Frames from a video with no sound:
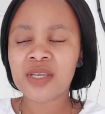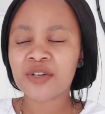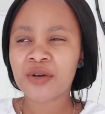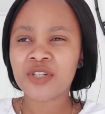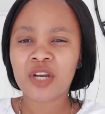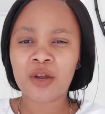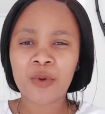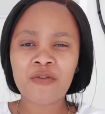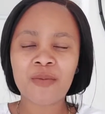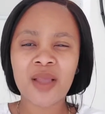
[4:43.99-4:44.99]
I try to shy
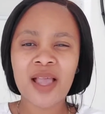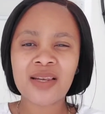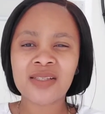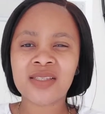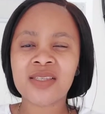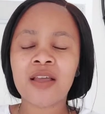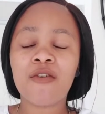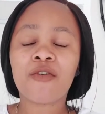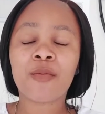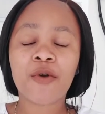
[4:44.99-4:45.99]
away from colors,
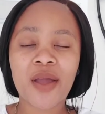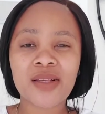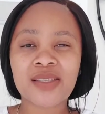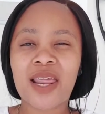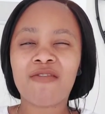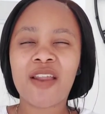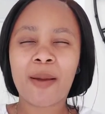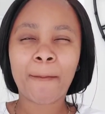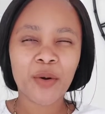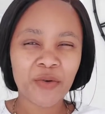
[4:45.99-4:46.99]
from rugs that have
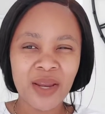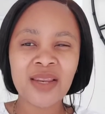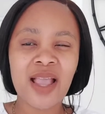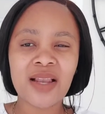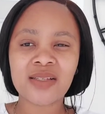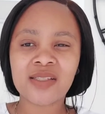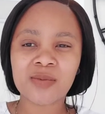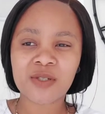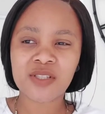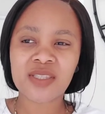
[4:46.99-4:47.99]
like bright
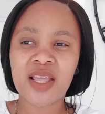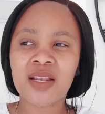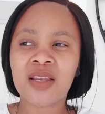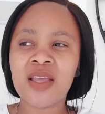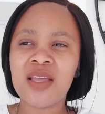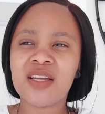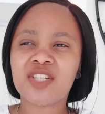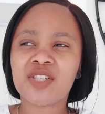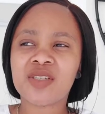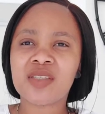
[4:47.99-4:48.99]
colors, because then
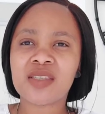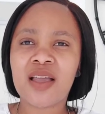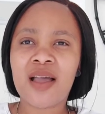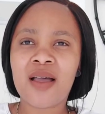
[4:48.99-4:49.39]
it just